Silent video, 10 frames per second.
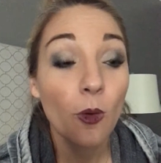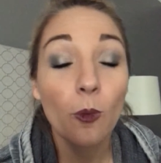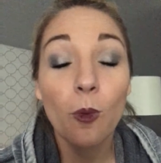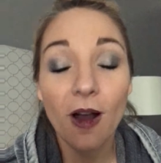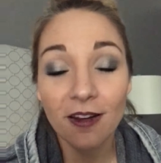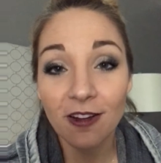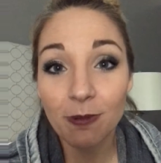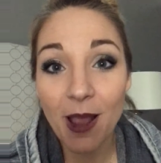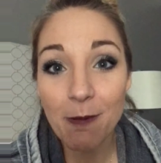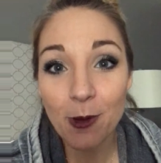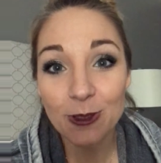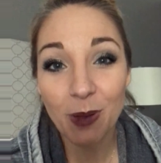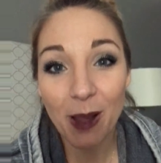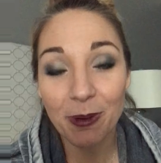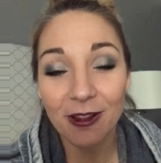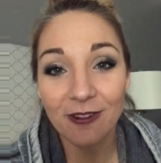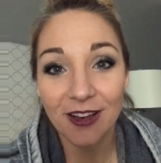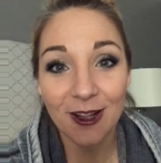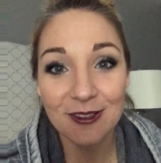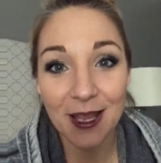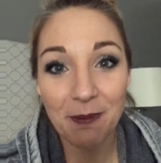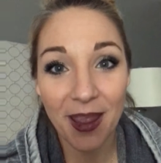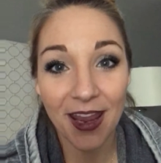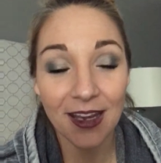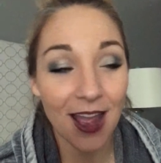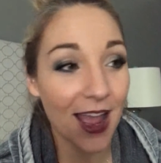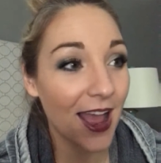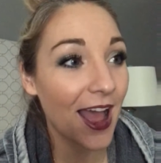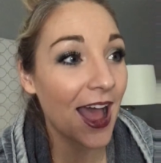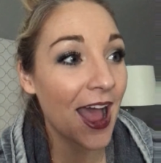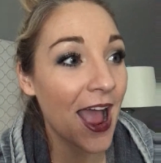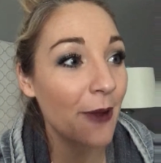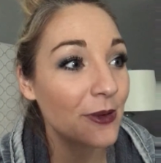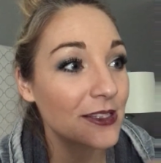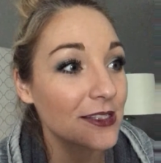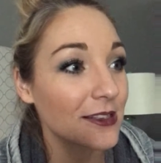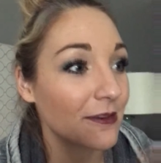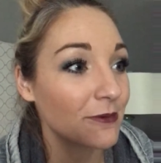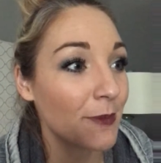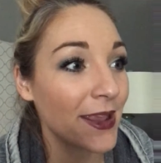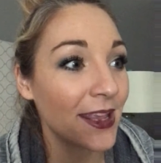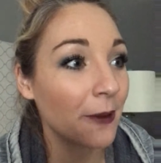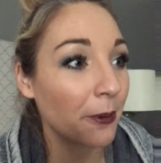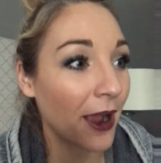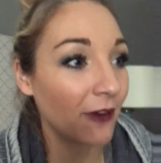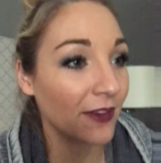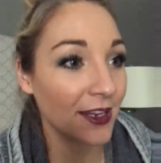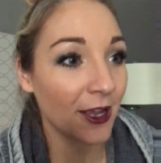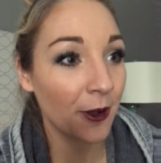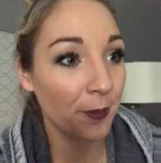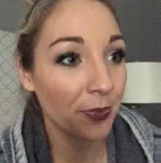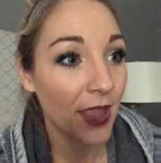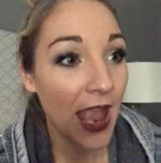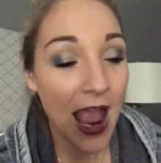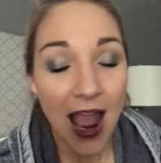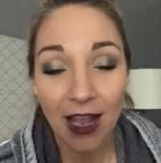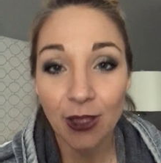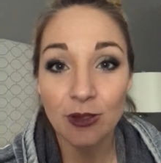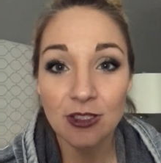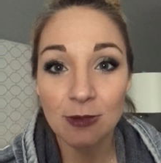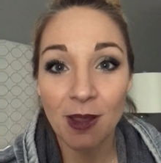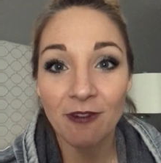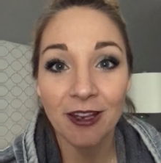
one of my most popular videos I made, I was making a brow video. I used to do my